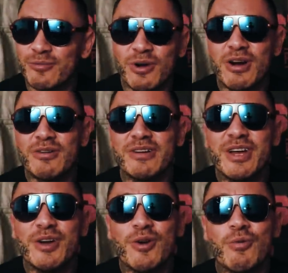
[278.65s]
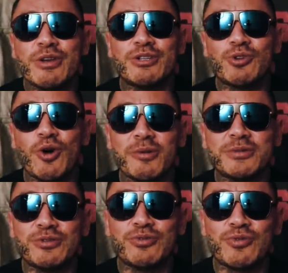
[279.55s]
Well, we show up
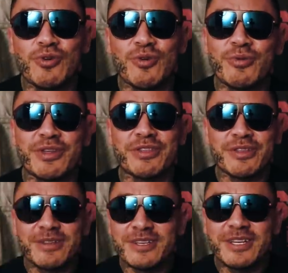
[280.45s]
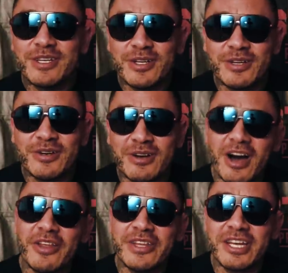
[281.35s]
to school with, you know,
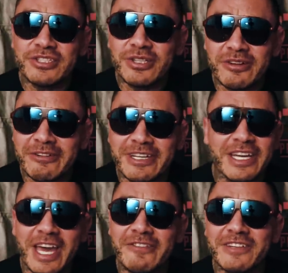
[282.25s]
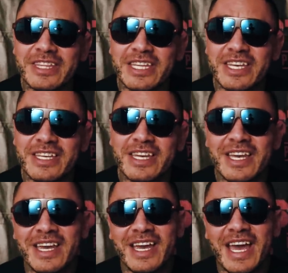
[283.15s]
all the artillery, everything,
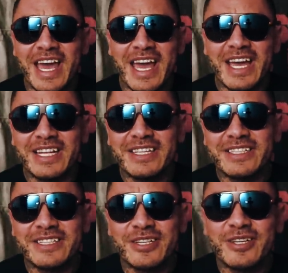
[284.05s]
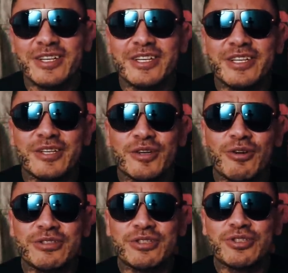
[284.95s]
and
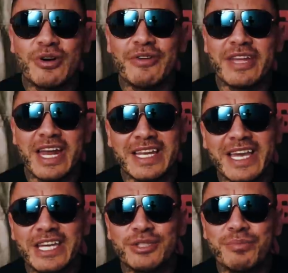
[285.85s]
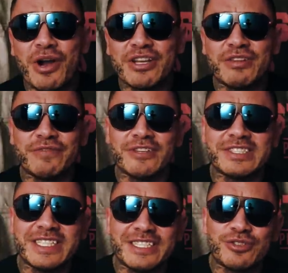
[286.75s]
goes to show that at Gage Park, the
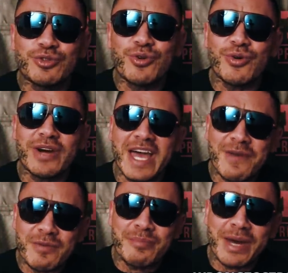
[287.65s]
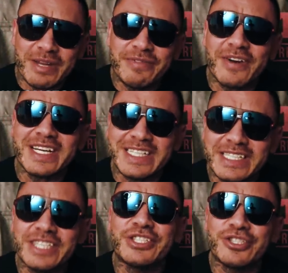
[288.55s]
first day of school, everybody fucking
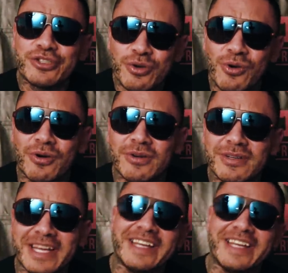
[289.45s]
ditches school.